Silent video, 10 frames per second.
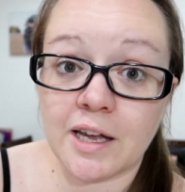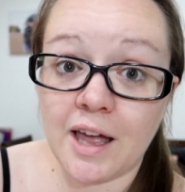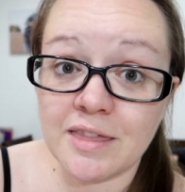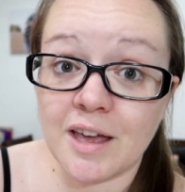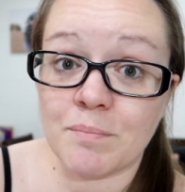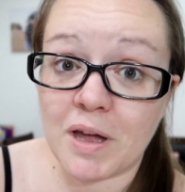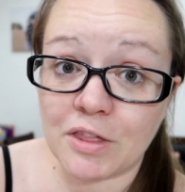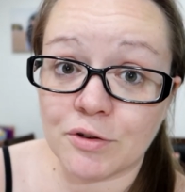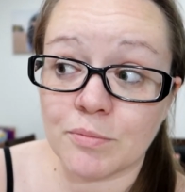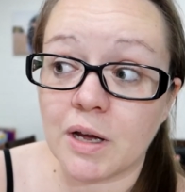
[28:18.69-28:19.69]
I got that
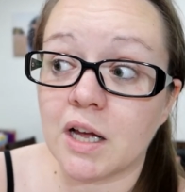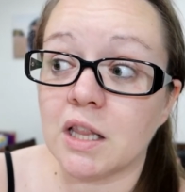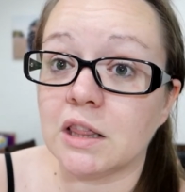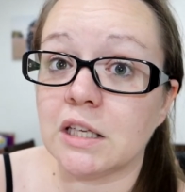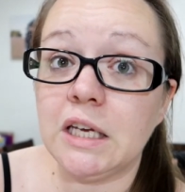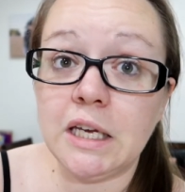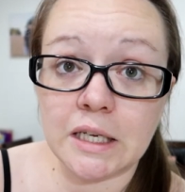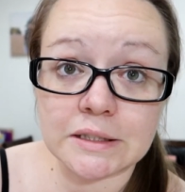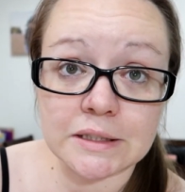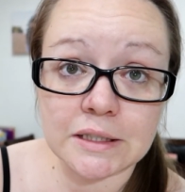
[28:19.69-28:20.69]
bathroom
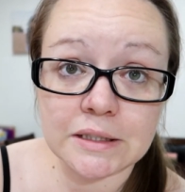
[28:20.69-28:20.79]
cleaned